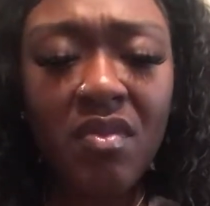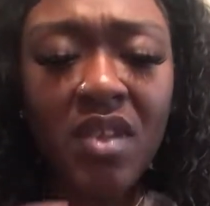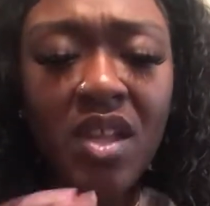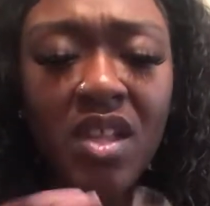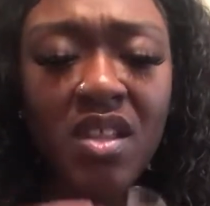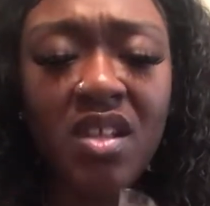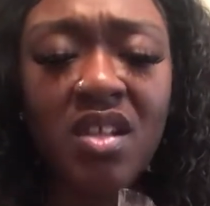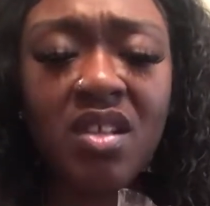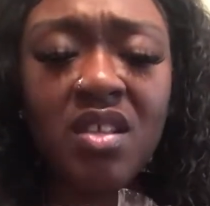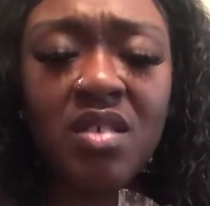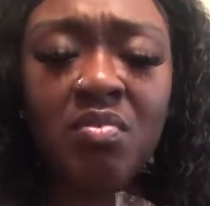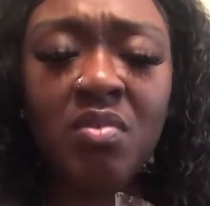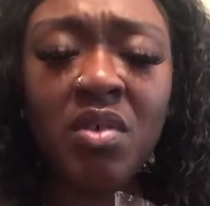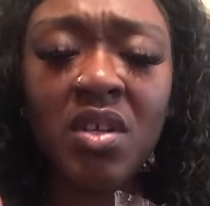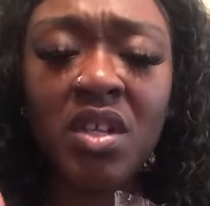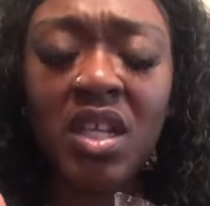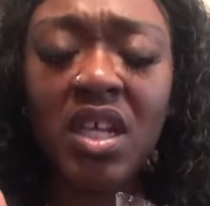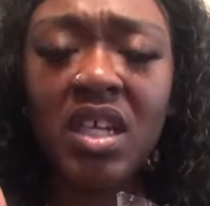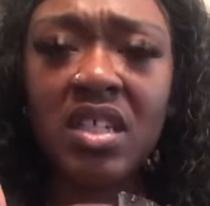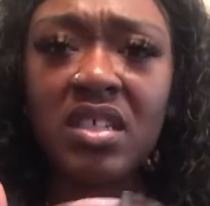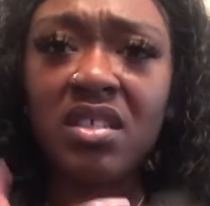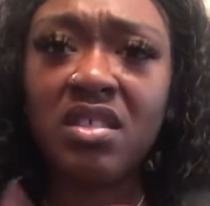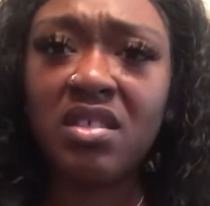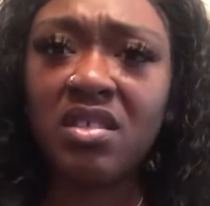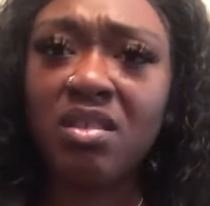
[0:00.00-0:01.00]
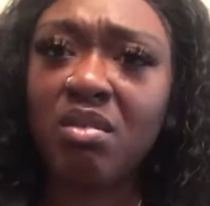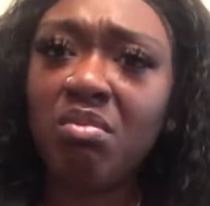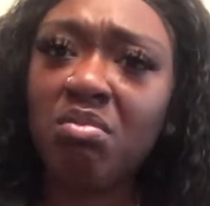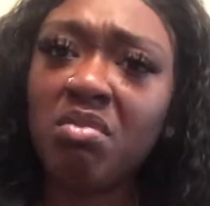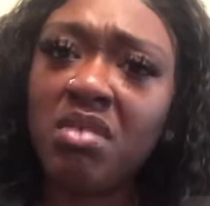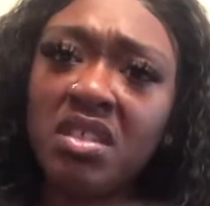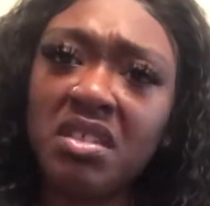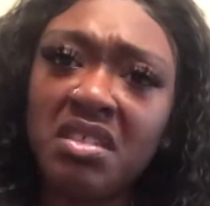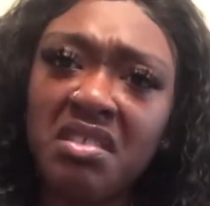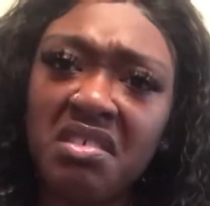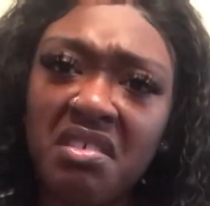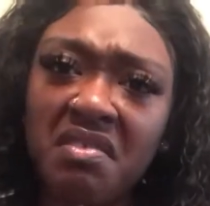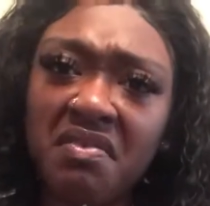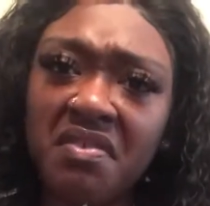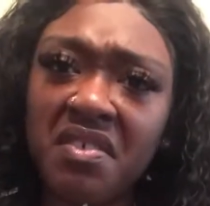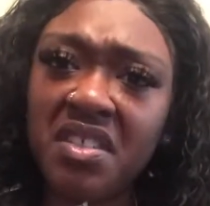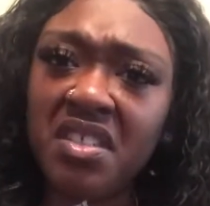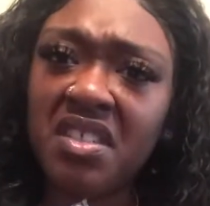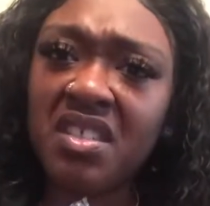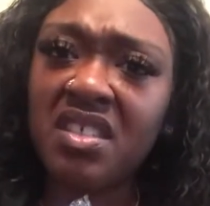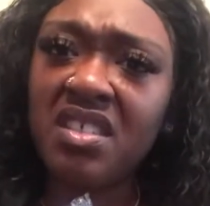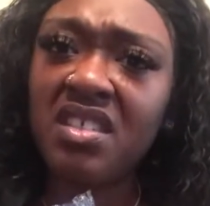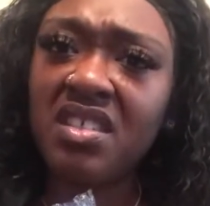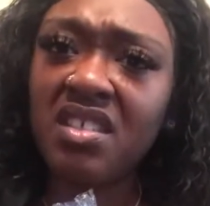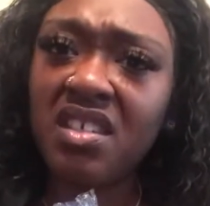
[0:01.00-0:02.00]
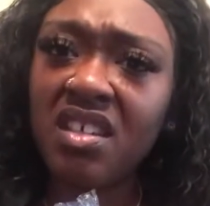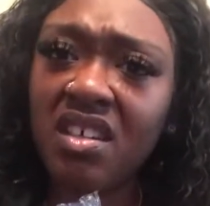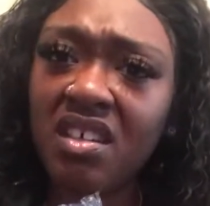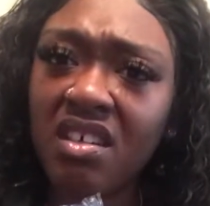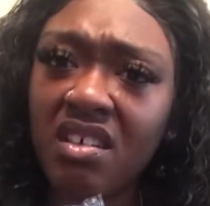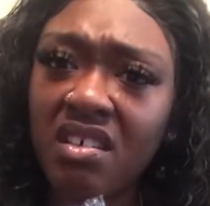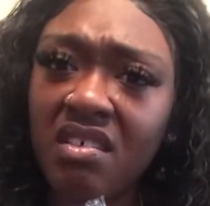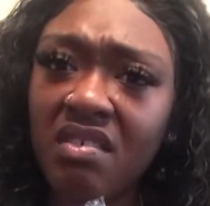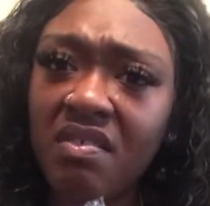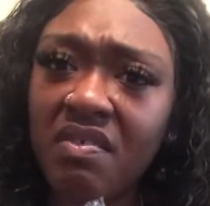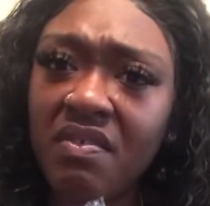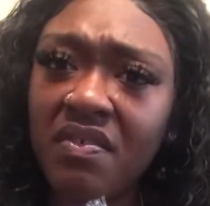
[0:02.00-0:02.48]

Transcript: They smell like so much different stuff.